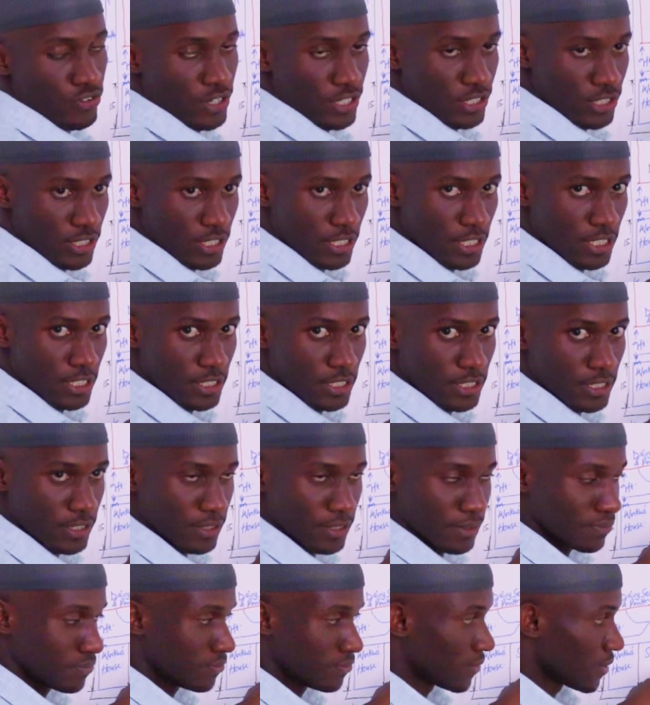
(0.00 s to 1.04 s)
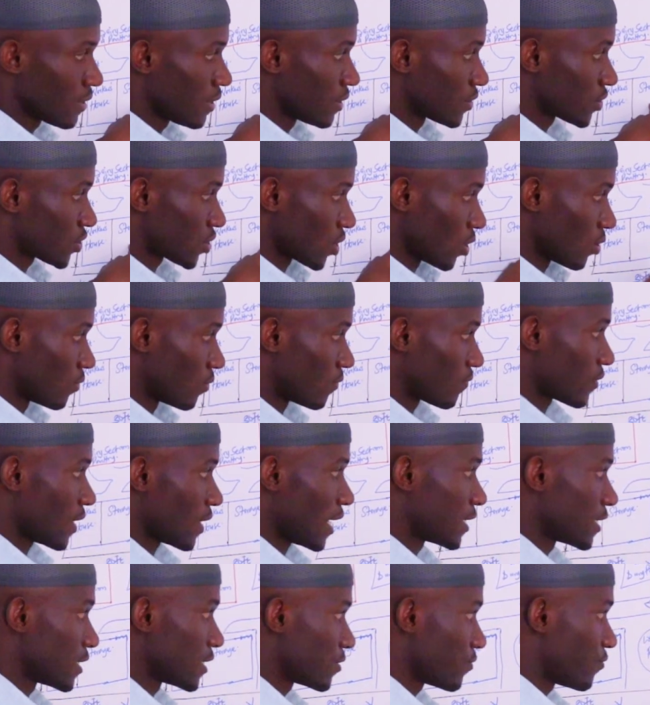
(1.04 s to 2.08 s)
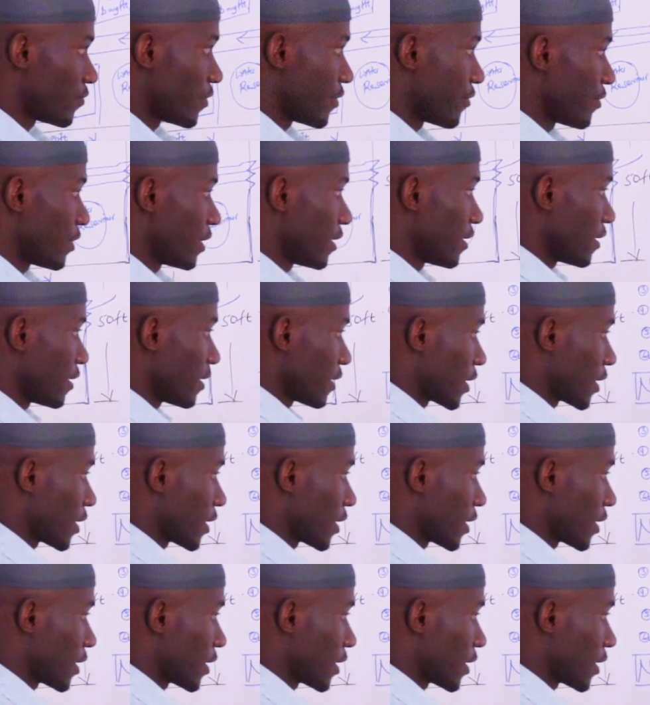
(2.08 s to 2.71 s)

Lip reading: facility. So that is very